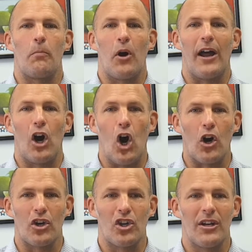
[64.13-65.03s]
by
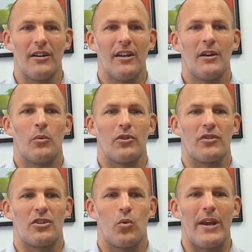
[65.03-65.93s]
auction, which
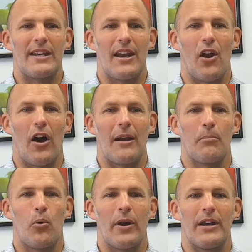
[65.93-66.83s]
is
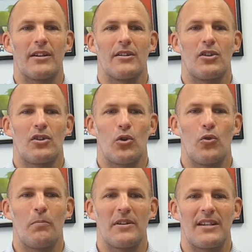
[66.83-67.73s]

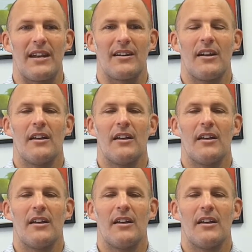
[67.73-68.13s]
29.2%